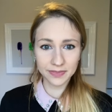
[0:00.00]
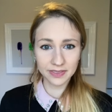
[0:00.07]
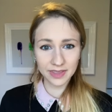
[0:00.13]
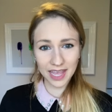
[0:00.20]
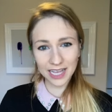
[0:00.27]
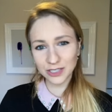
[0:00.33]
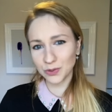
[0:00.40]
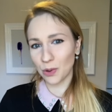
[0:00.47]

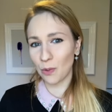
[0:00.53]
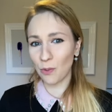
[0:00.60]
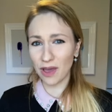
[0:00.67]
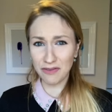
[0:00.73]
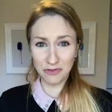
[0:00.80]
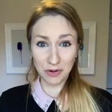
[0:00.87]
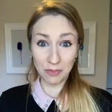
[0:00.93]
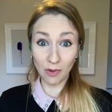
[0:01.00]
takes you away
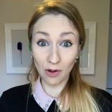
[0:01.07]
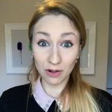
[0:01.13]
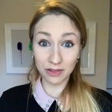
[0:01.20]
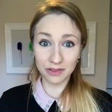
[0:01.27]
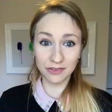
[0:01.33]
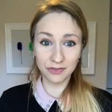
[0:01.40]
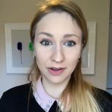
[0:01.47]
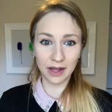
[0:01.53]
from all the
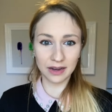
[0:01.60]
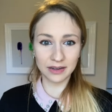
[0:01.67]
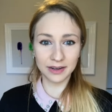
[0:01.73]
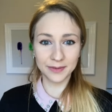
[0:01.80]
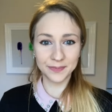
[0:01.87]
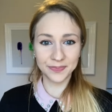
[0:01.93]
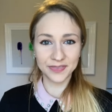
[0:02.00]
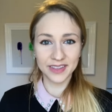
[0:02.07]
fun?
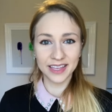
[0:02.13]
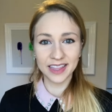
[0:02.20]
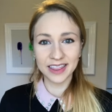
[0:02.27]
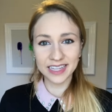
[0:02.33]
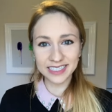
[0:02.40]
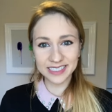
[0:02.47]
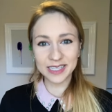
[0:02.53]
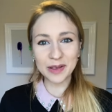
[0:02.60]

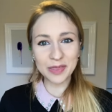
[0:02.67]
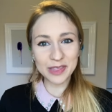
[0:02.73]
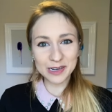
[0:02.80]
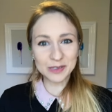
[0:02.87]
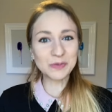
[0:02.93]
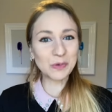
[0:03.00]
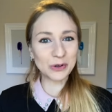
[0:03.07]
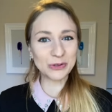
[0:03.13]
There's, some,
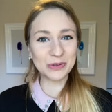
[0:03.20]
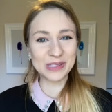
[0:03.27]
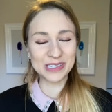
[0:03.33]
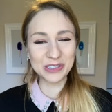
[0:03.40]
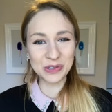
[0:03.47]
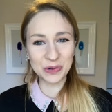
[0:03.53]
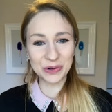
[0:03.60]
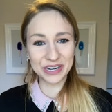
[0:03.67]
there's more to the
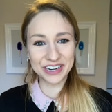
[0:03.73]
story,